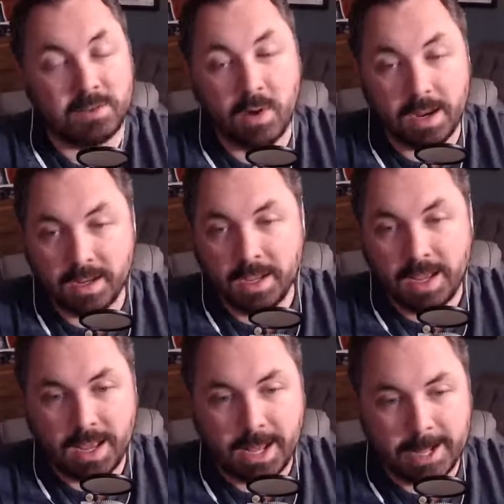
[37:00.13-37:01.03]
great.
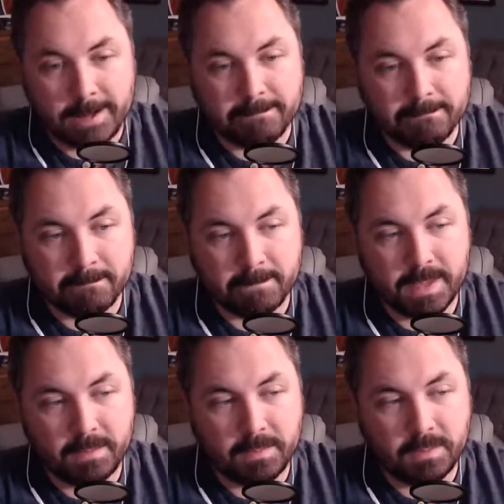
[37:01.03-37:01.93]

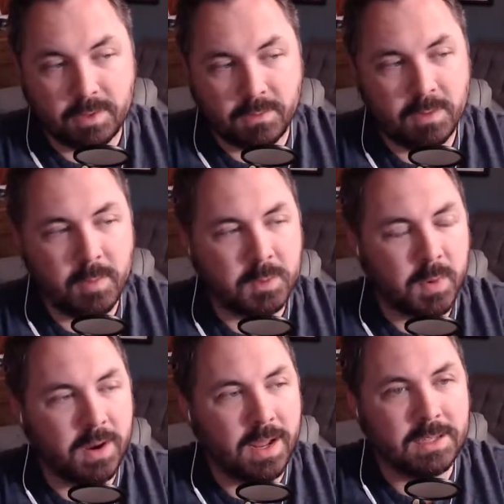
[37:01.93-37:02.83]
So for the most
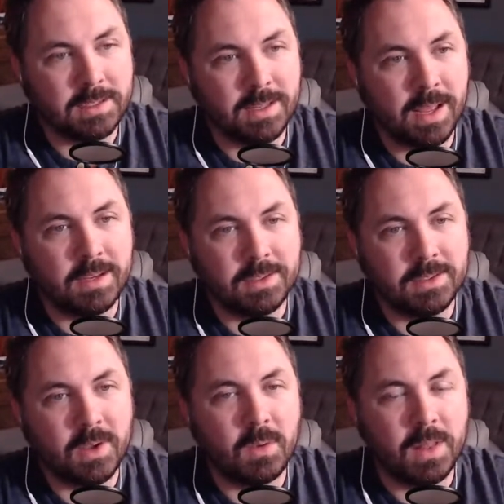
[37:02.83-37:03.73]
part, I just don't